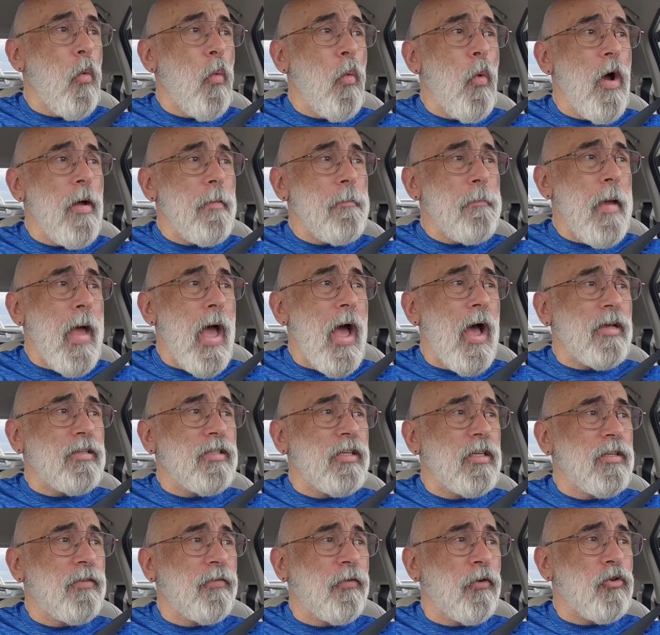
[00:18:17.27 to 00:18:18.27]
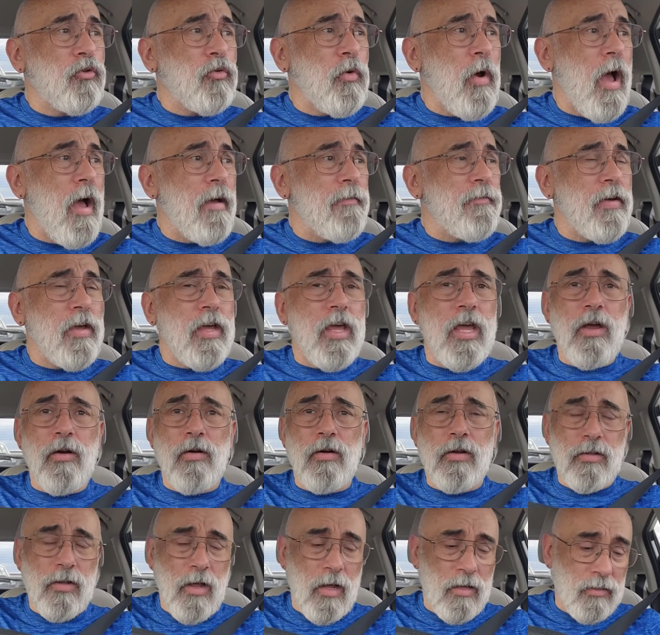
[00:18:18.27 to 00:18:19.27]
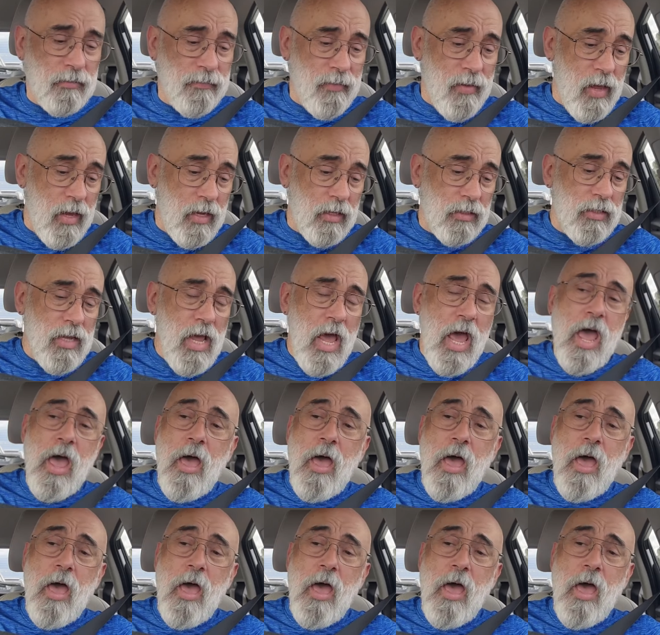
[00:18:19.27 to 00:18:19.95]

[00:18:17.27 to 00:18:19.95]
what passes for traffic here in Las Vegas.